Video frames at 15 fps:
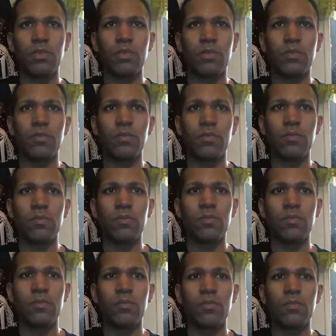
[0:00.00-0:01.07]

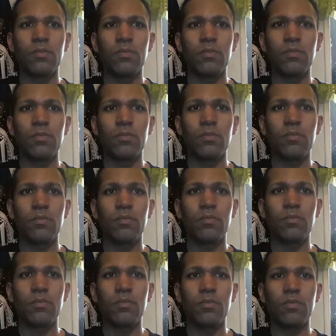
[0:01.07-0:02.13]

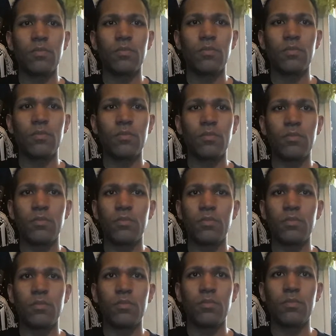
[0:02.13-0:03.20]

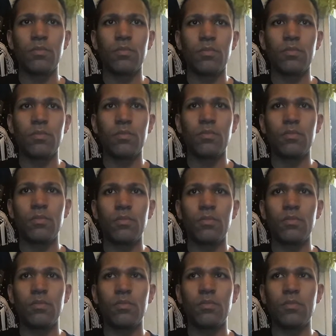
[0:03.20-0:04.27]

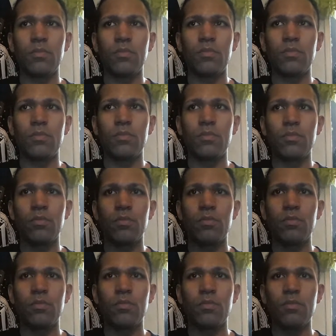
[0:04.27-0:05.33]

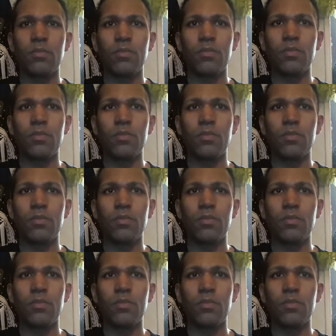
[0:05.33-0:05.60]
[no speech]